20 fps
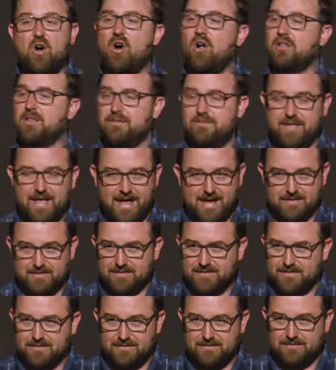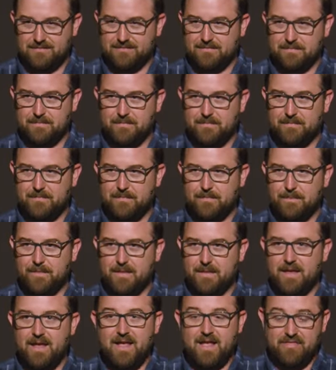all of that.
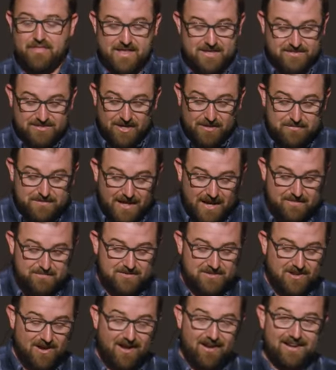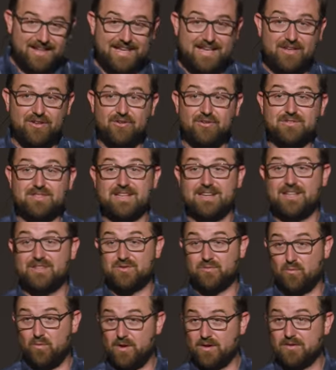That sometimes God heals and
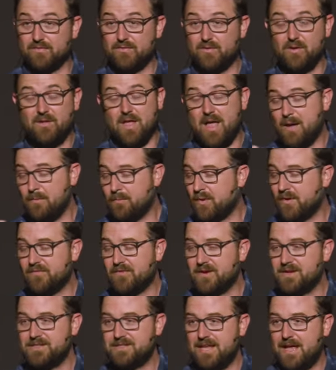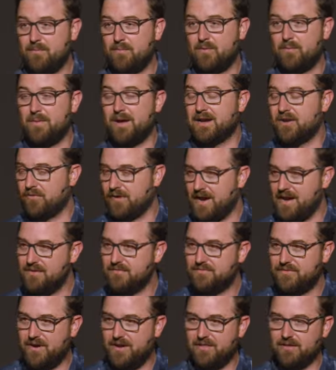it's wonderful. Perfect example, my
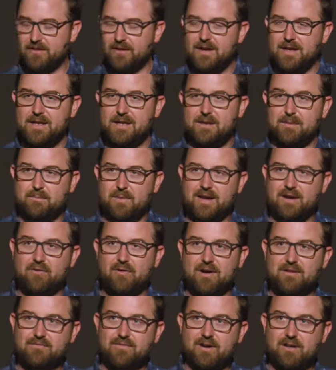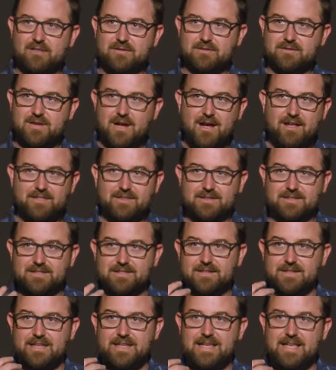grandfather. My grandfather taught
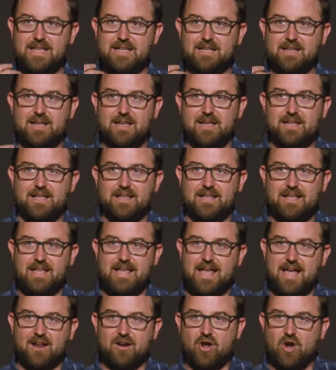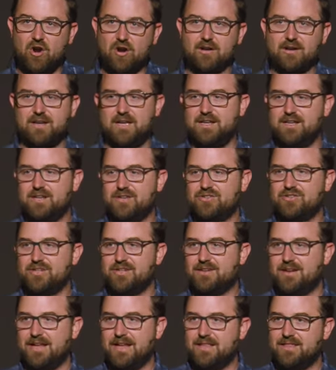that he he had a heart
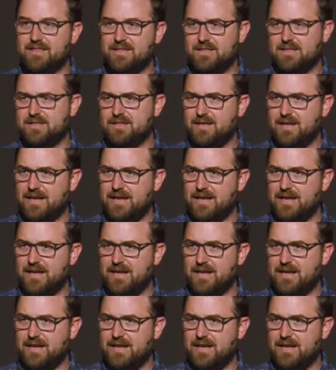condition in the